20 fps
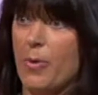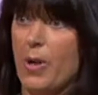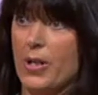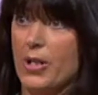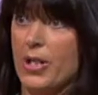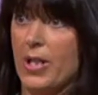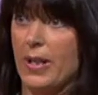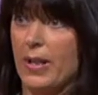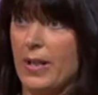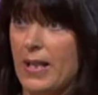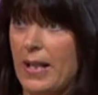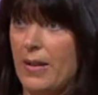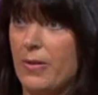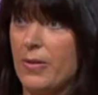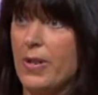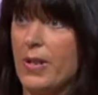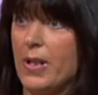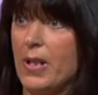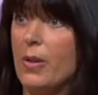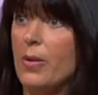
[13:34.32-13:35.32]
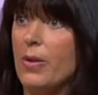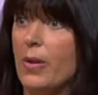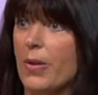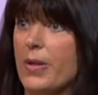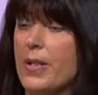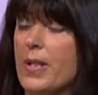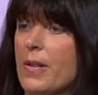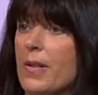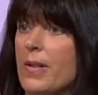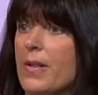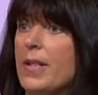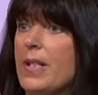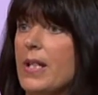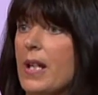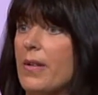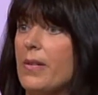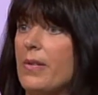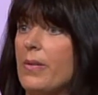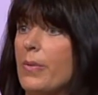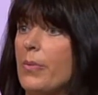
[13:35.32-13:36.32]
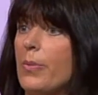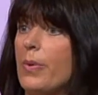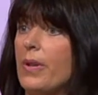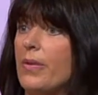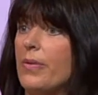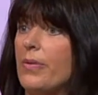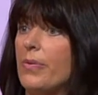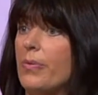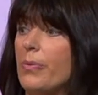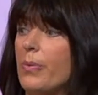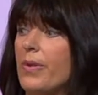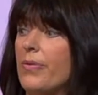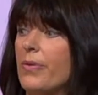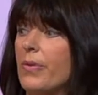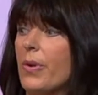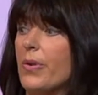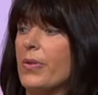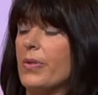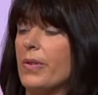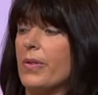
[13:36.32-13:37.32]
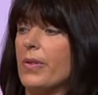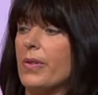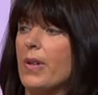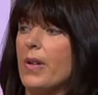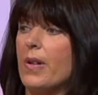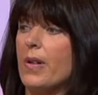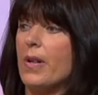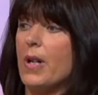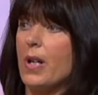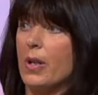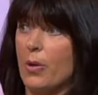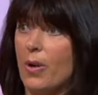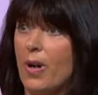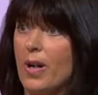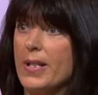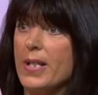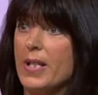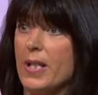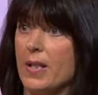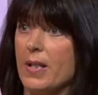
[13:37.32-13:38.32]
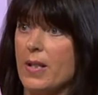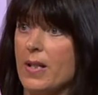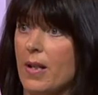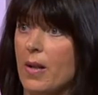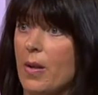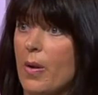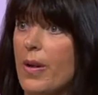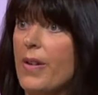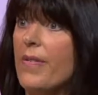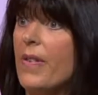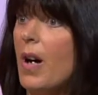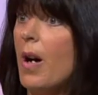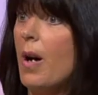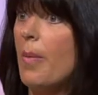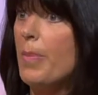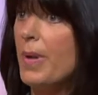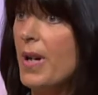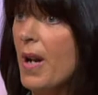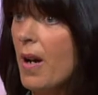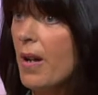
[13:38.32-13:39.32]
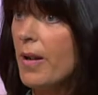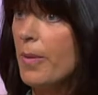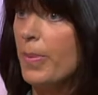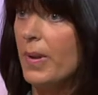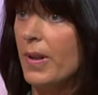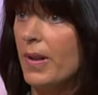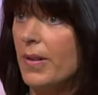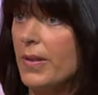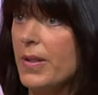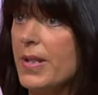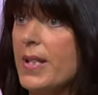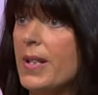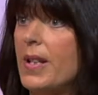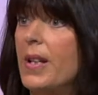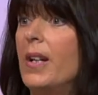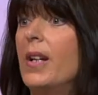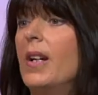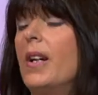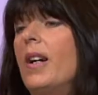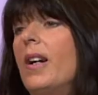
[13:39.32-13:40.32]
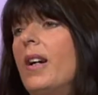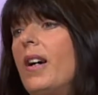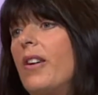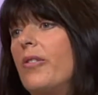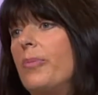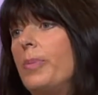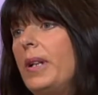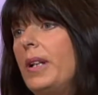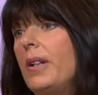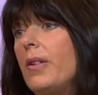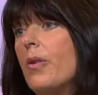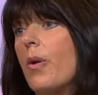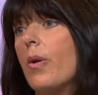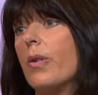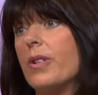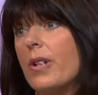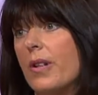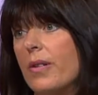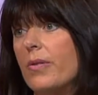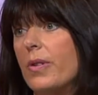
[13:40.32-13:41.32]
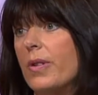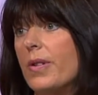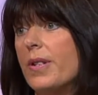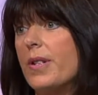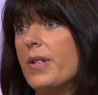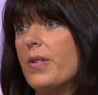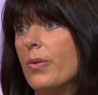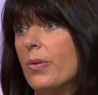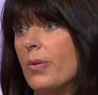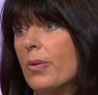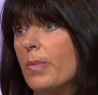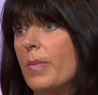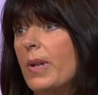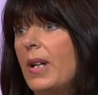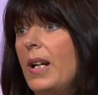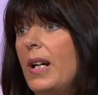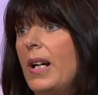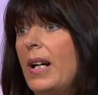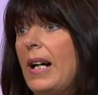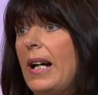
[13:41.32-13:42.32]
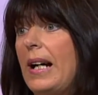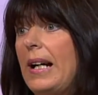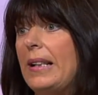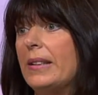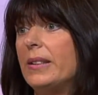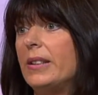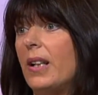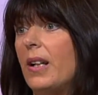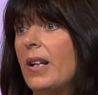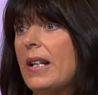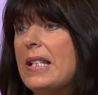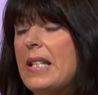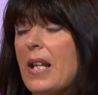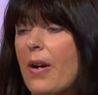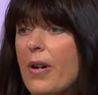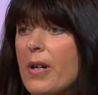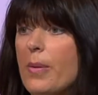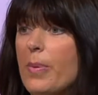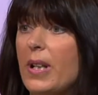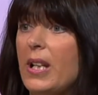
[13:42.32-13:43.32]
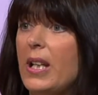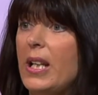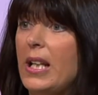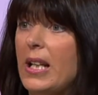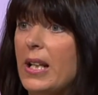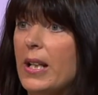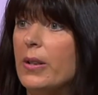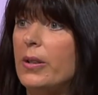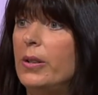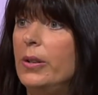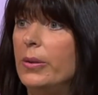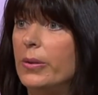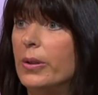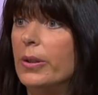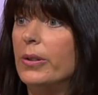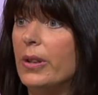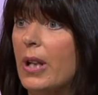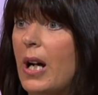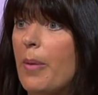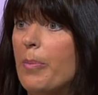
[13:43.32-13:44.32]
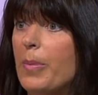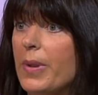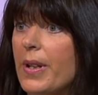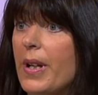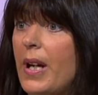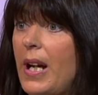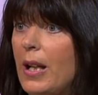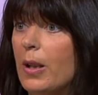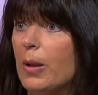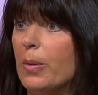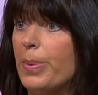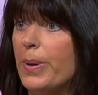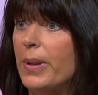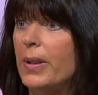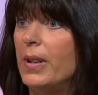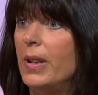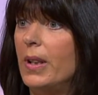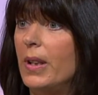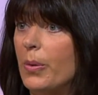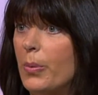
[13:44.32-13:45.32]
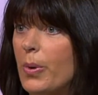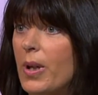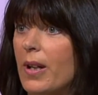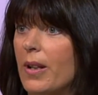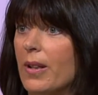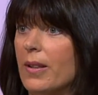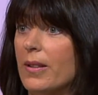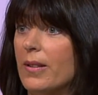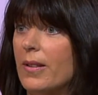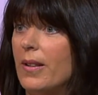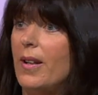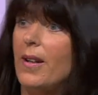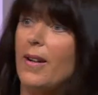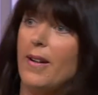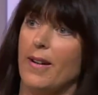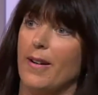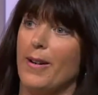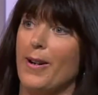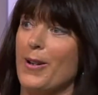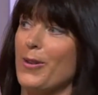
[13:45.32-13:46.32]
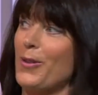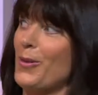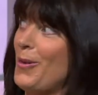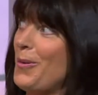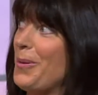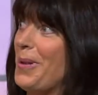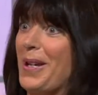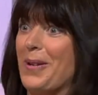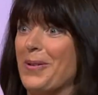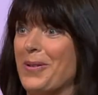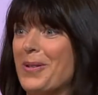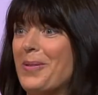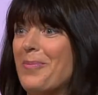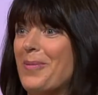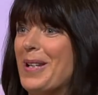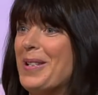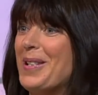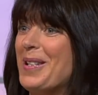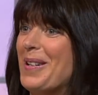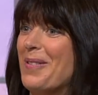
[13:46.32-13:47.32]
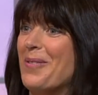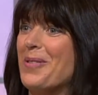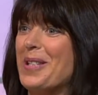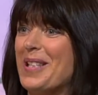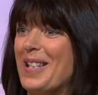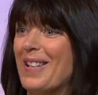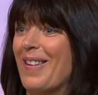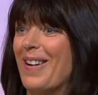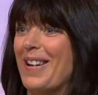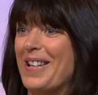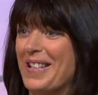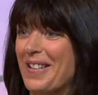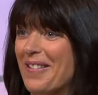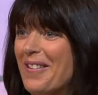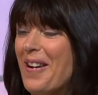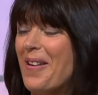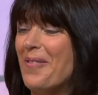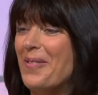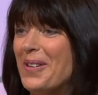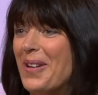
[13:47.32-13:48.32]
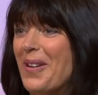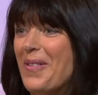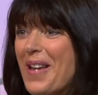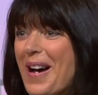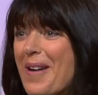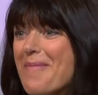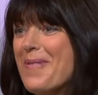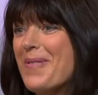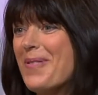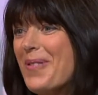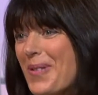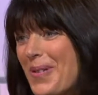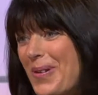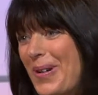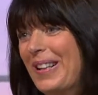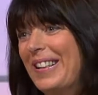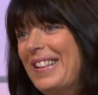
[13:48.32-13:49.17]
rushing down to the youth hostel and said, we've, we've got a, a crisis. A lot of our banana plants have been knocked over in the storm. And is there anybody here who could come and help work? And I thought, oh, that's, that's an interesting idea. I haven't done that before.